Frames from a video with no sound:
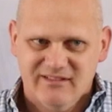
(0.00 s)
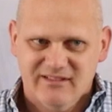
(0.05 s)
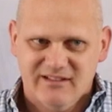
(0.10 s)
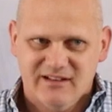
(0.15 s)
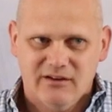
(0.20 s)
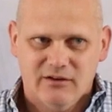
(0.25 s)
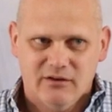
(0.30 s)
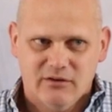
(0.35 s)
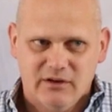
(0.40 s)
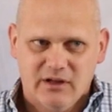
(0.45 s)

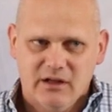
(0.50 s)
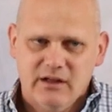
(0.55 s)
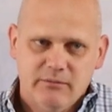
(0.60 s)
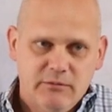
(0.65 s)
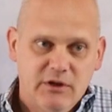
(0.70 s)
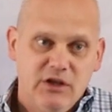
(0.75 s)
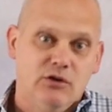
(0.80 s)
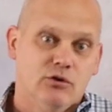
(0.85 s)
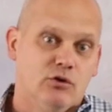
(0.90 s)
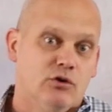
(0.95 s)
You know, I
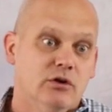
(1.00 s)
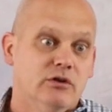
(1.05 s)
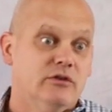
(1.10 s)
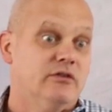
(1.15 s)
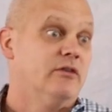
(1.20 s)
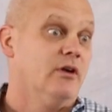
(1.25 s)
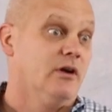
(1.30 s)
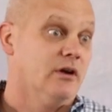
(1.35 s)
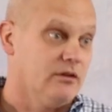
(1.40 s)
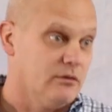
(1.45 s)
mean, you could
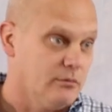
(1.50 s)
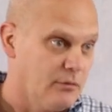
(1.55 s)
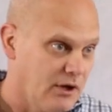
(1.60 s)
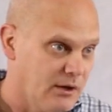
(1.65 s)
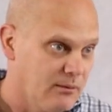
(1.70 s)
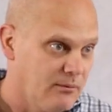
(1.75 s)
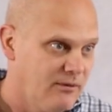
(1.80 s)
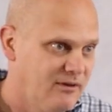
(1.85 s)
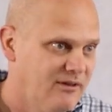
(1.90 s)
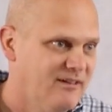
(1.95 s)
study the
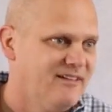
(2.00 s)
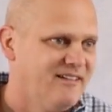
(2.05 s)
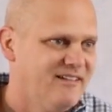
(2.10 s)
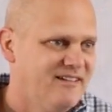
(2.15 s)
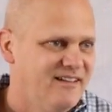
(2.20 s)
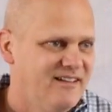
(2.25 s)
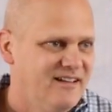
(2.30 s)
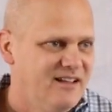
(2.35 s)
Bible,